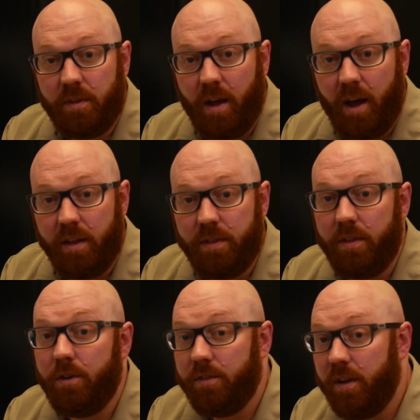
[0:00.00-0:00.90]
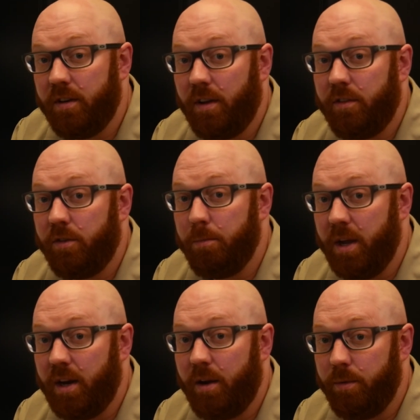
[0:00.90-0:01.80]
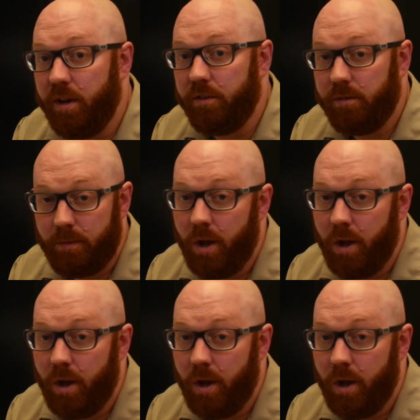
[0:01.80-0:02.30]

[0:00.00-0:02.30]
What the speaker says: to hide that your sanitizer may not reach.